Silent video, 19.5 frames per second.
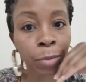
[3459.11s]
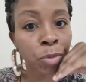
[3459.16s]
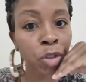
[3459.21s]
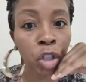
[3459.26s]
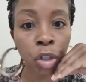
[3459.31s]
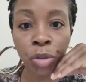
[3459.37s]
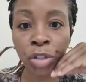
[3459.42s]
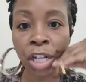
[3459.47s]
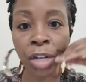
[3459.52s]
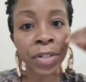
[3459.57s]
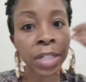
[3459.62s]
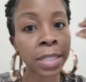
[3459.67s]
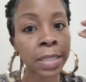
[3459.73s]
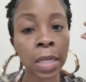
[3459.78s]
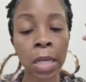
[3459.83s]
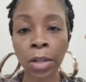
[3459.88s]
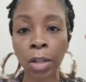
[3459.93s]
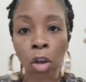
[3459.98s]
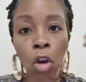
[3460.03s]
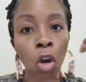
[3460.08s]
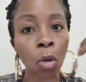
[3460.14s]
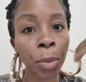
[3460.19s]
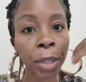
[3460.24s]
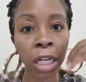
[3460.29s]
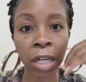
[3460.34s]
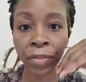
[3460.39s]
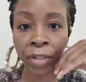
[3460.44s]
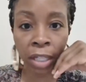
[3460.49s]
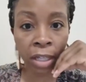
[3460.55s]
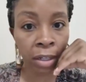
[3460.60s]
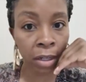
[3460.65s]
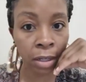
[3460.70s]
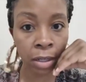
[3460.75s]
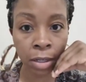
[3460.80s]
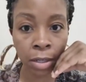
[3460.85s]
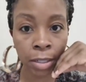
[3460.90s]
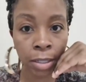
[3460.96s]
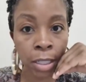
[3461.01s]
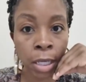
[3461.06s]
church every Sunday or whatever it
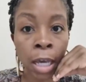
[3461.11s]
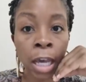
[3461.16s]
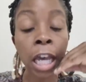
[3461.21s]
is.